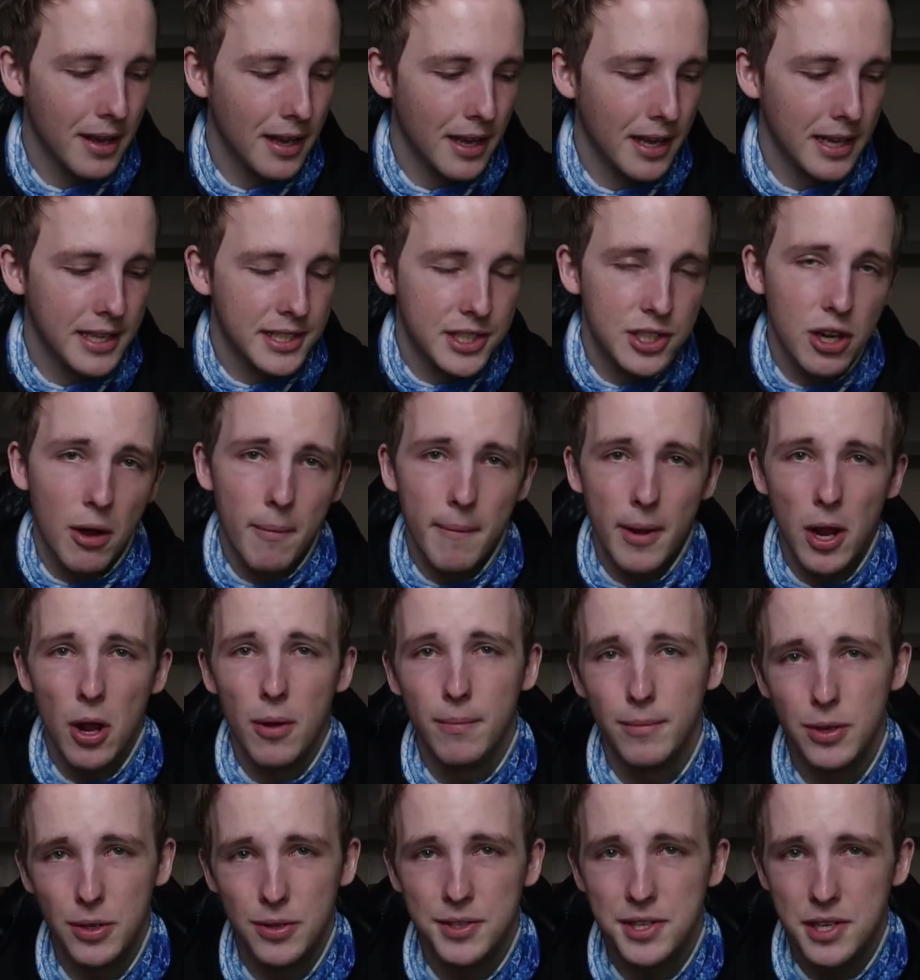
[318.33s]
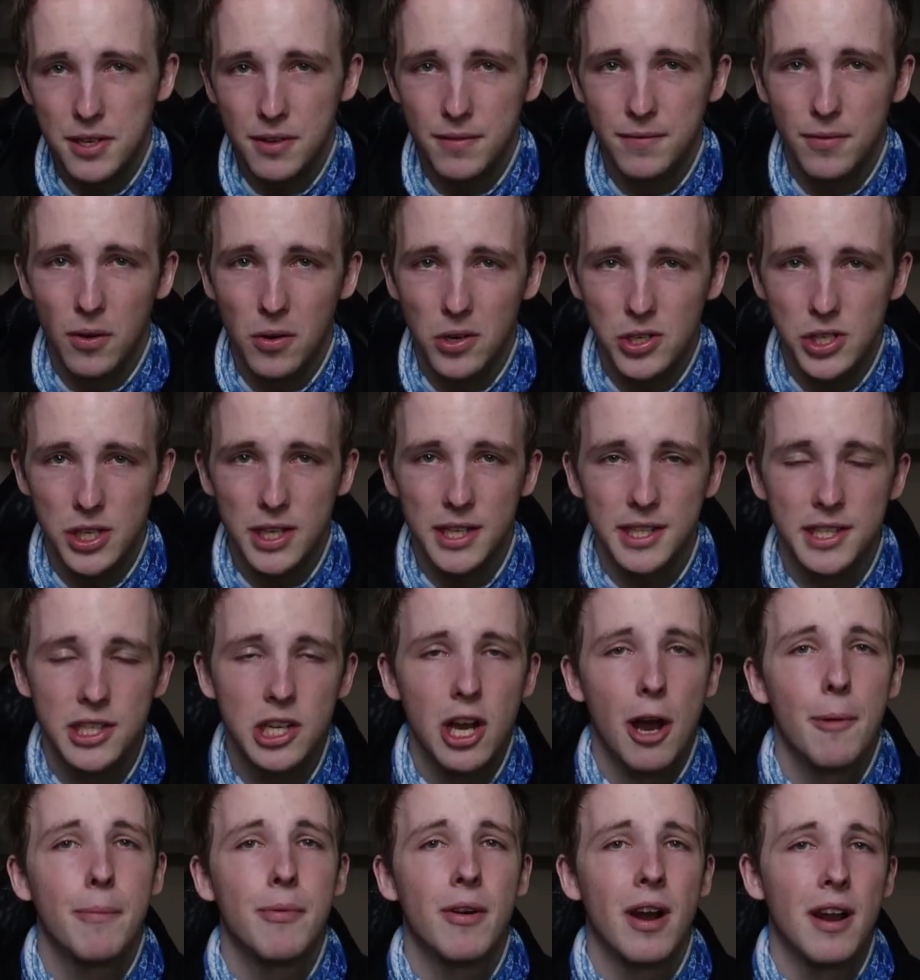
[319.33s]
It's not my own music, unfortunately. It's a
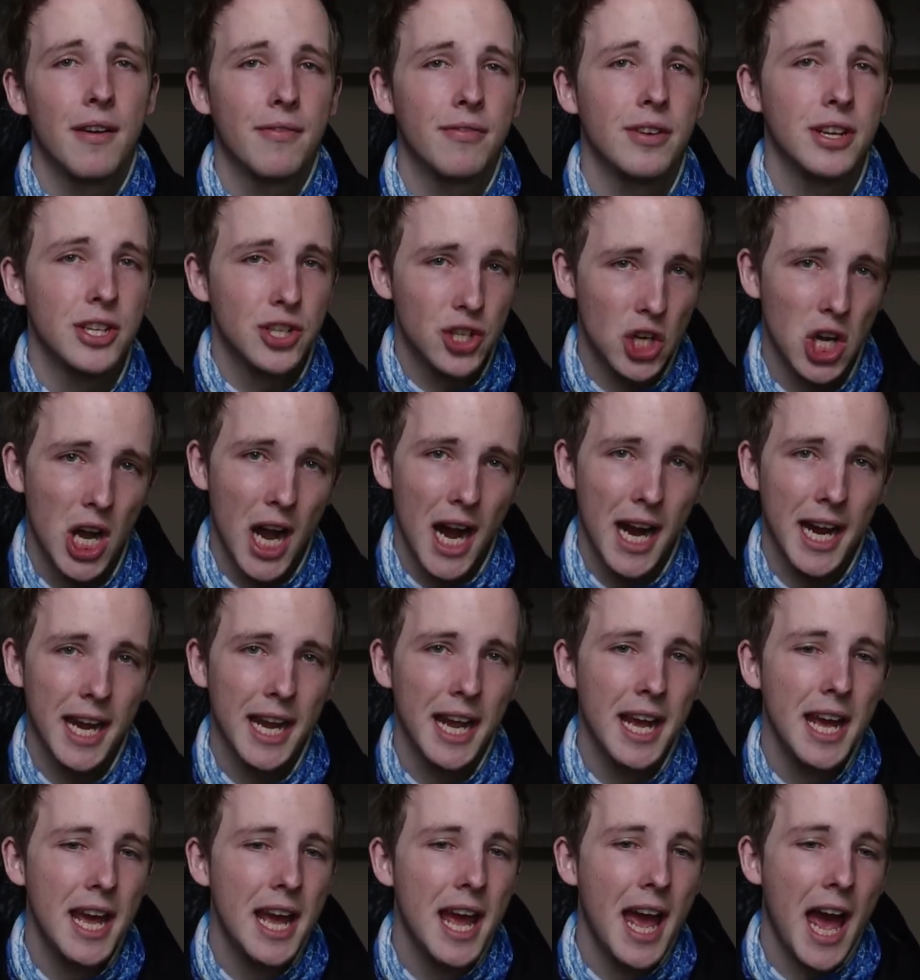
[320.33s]
copyright-free track.